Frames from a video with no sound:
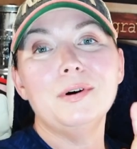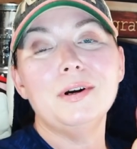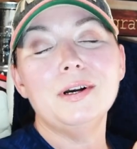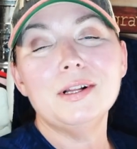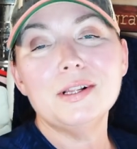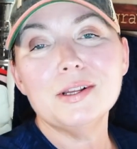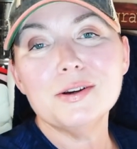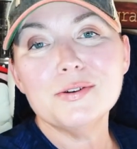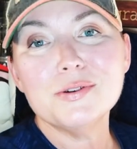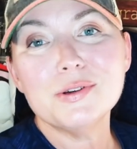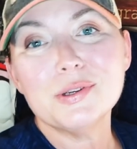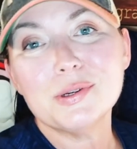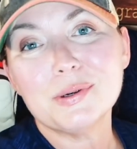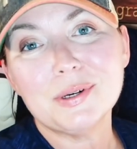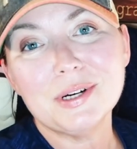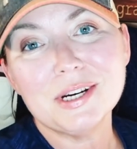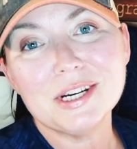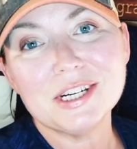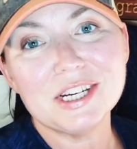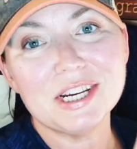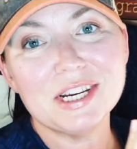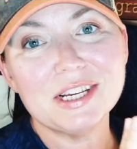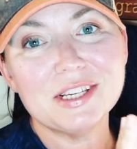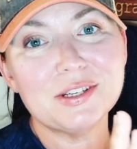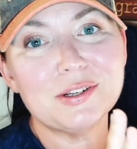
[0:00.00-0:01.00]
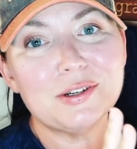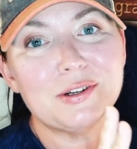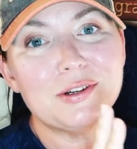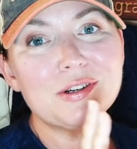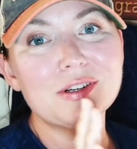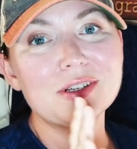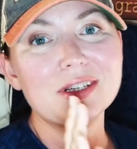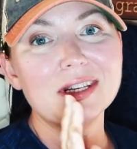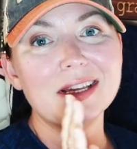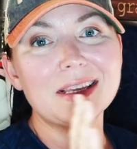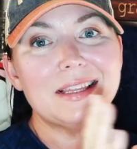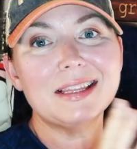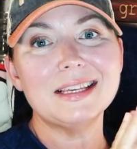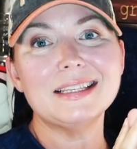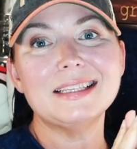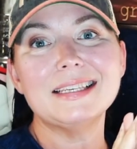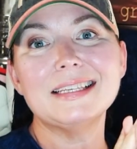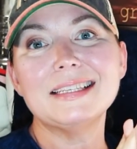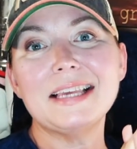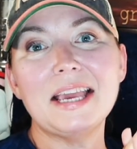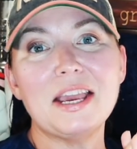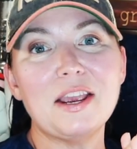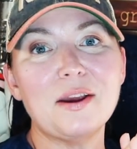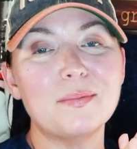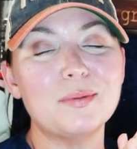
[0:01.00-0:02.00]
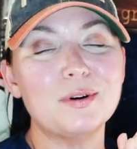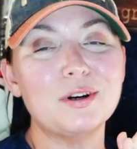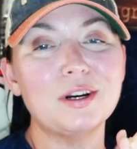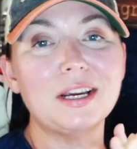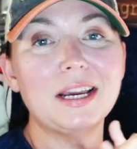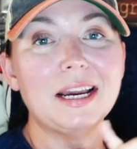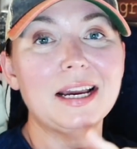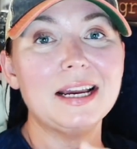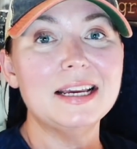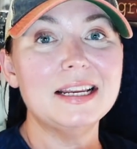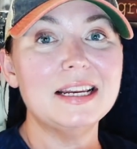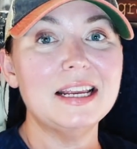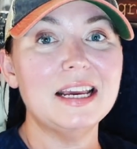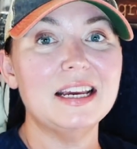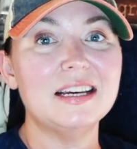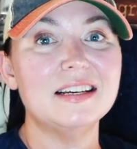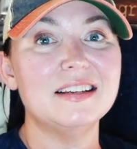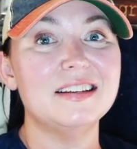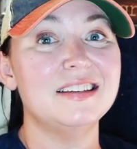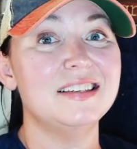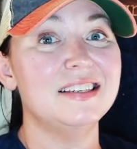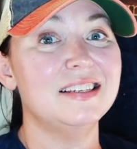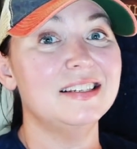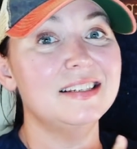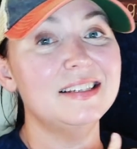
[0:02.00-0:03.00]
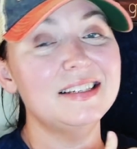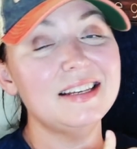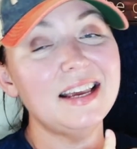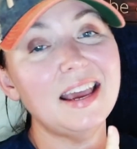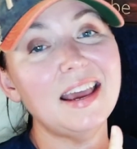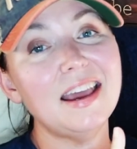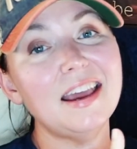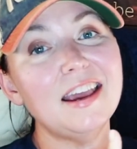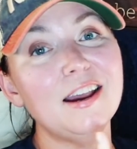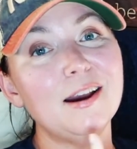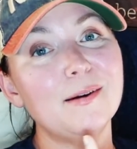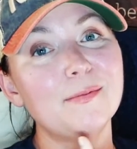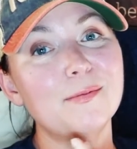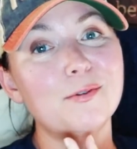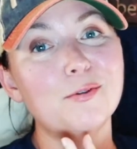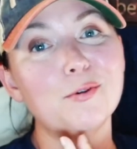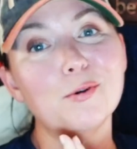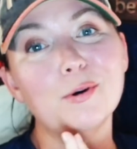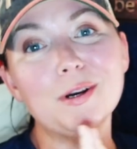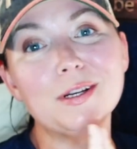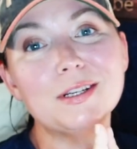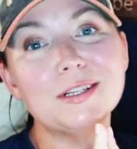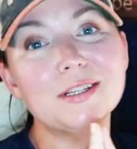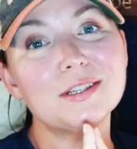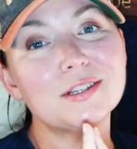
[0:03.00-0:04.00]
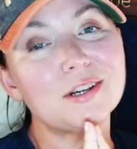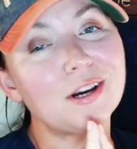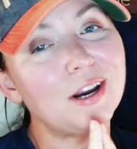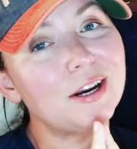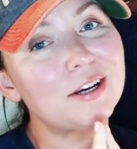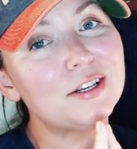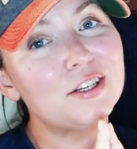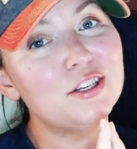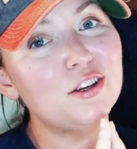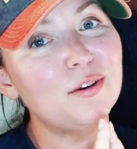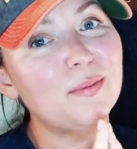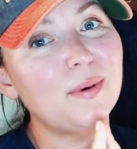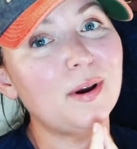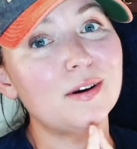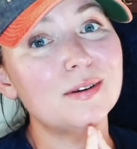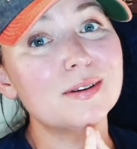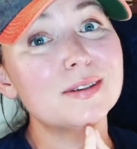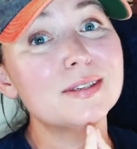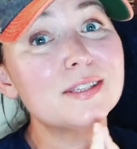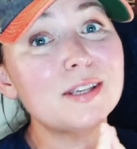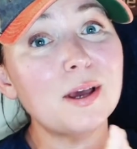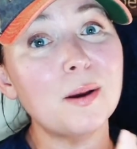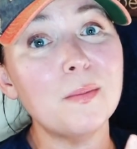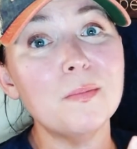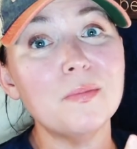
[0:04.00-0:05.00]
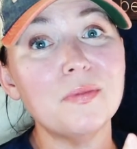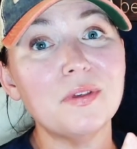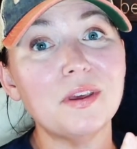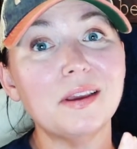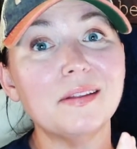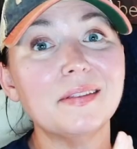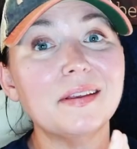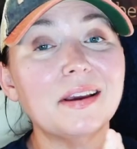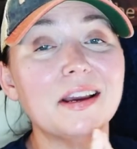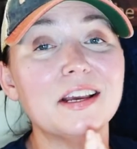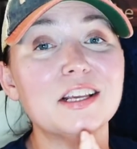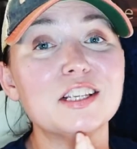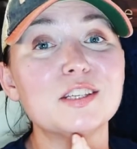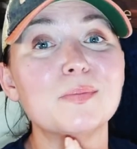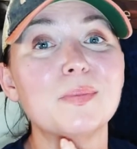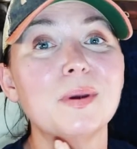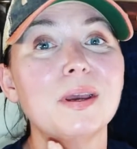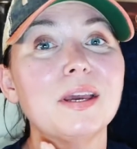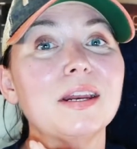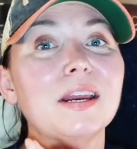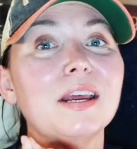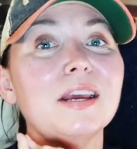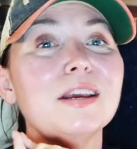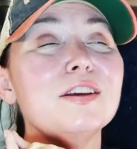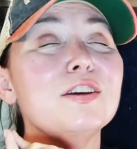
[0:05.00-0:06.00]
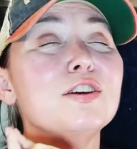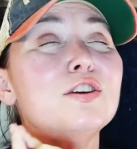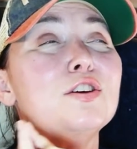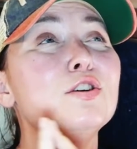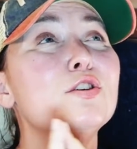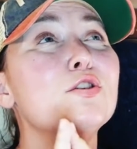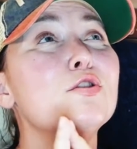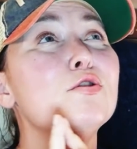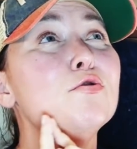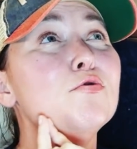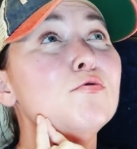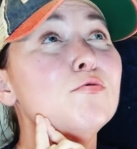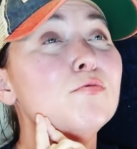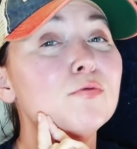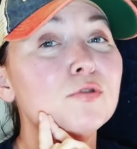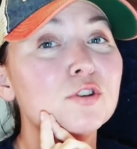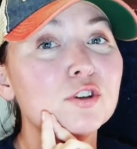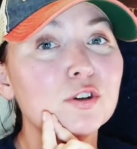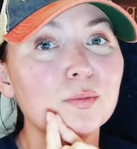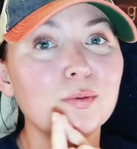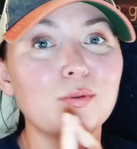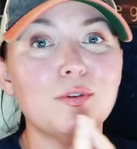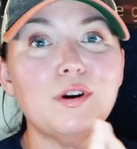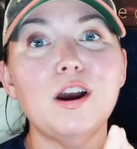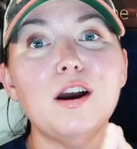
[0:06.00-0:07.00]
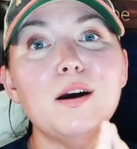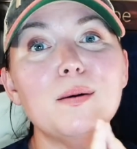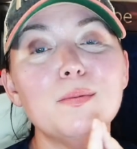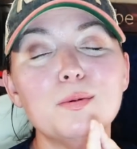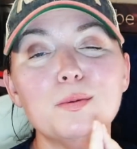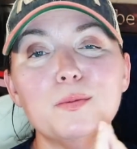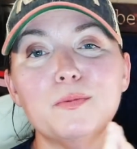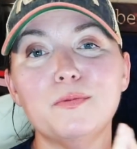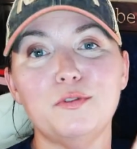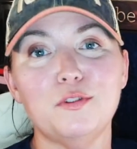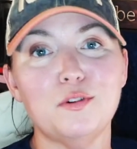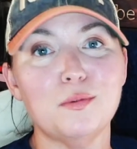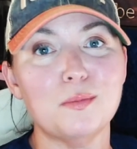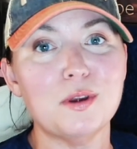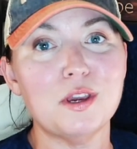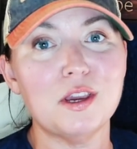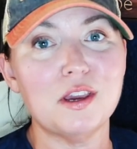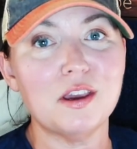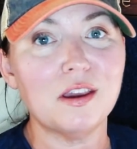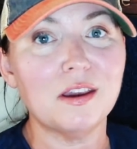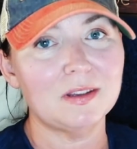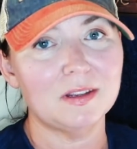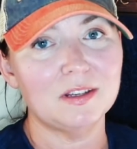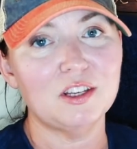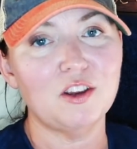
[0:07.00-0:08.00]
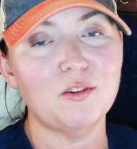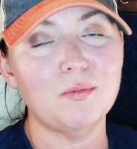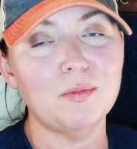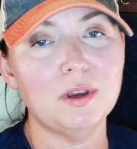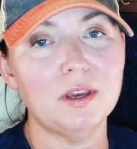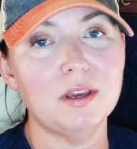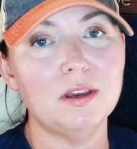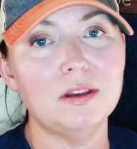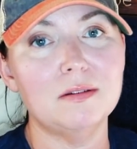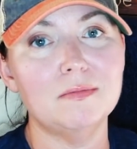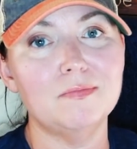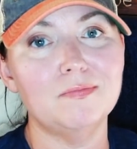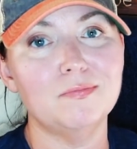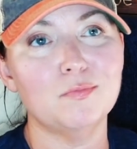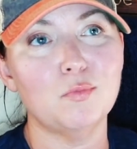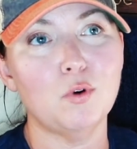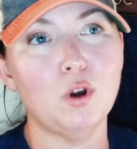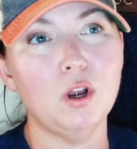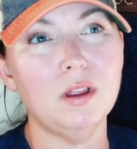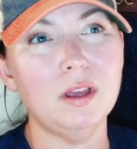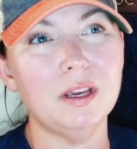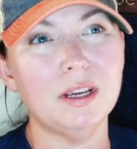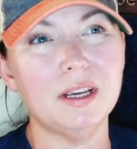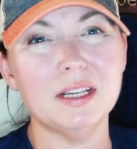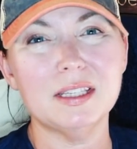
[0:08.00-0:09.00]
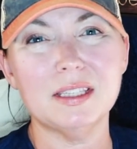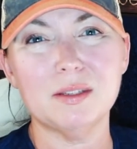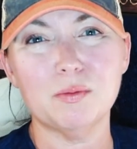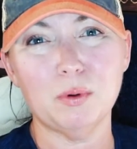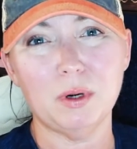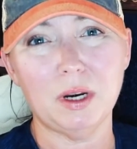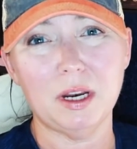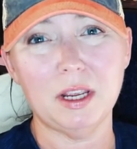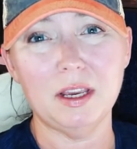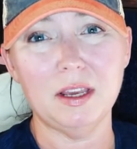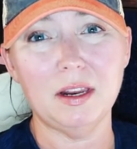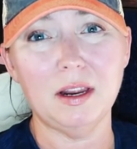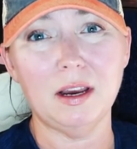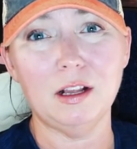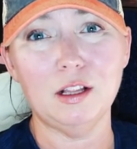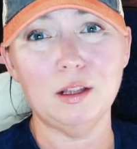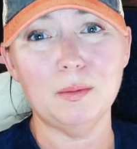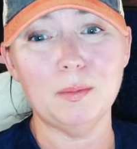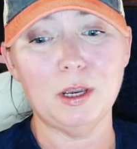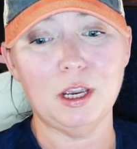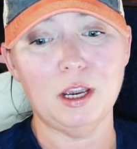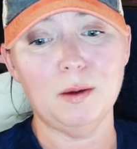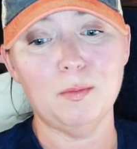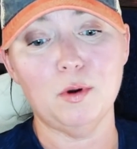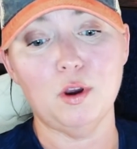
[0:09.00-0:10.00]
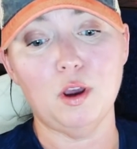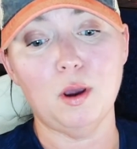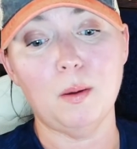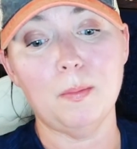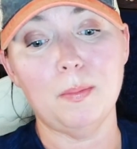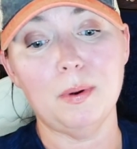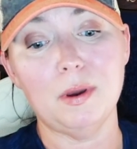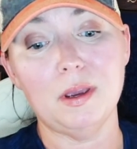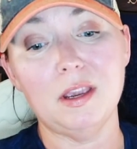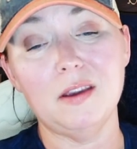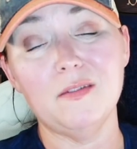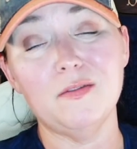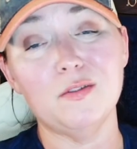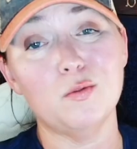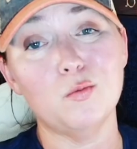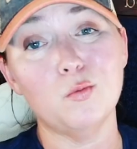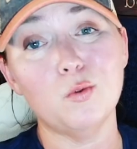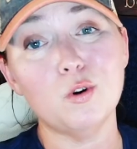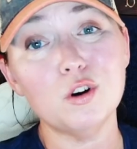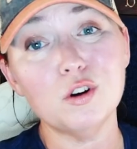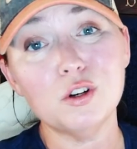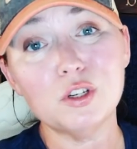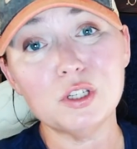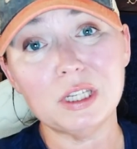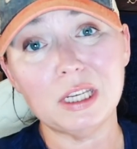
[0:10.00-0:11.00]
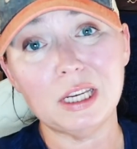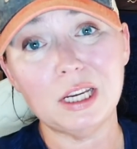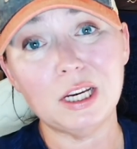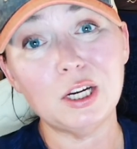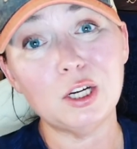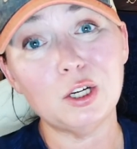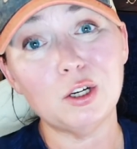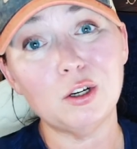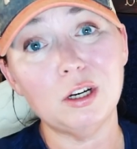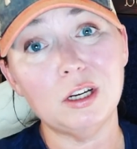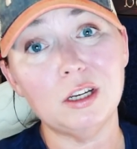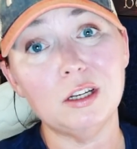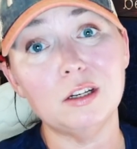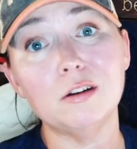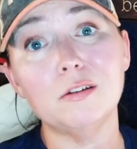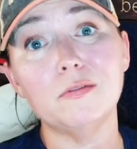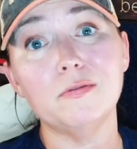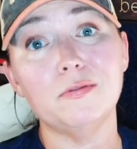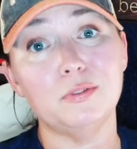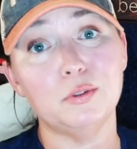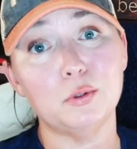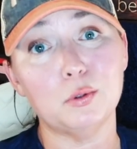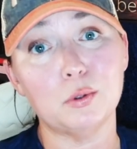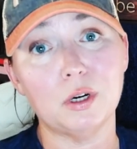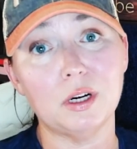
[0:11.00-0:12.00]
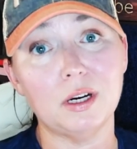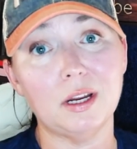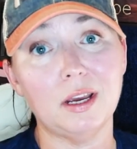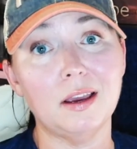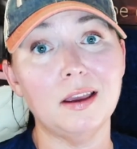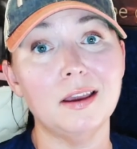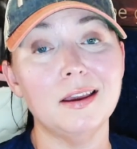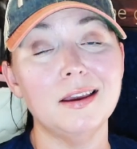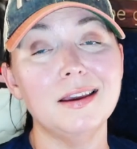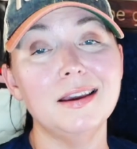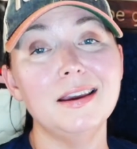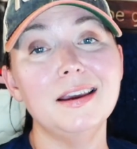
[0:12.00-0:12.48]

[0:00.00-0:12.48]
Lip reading: hello story chasers, this is Amber again, and today I'm going to talk to you about something that has been a huge problem for me since I've been, well, I guess when I hit Alabama, but even worse here in Florida,